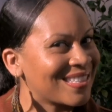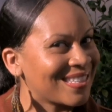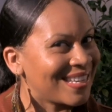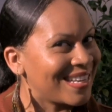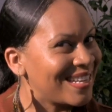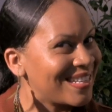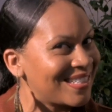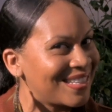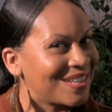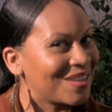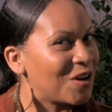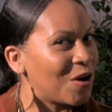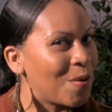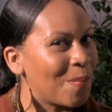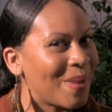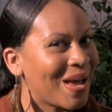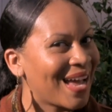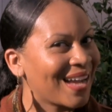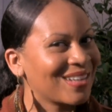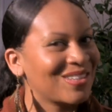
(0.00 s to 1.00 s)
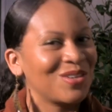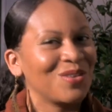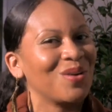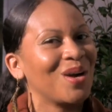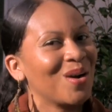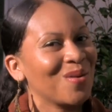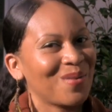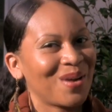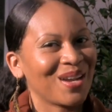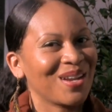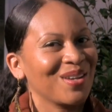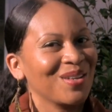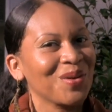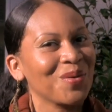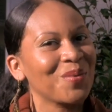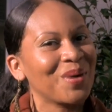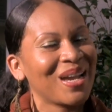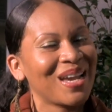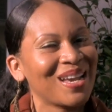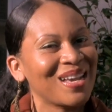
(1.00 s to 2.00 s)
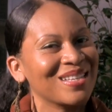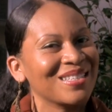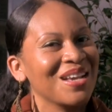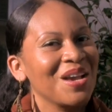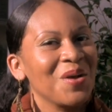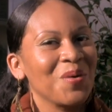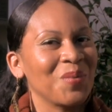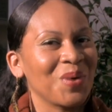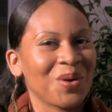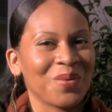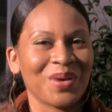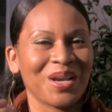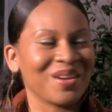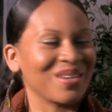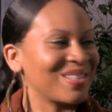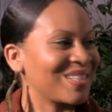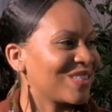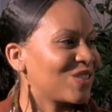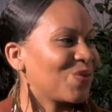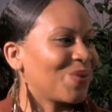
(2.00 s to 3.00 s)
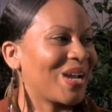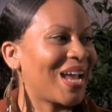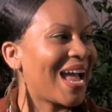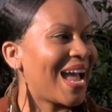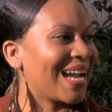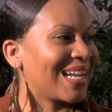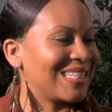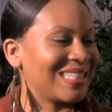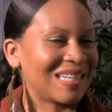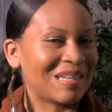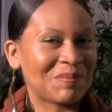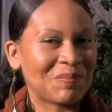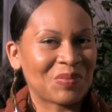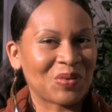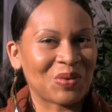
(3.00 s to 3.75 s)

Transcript: It's easy to go back to our regular ways where we are just reacting,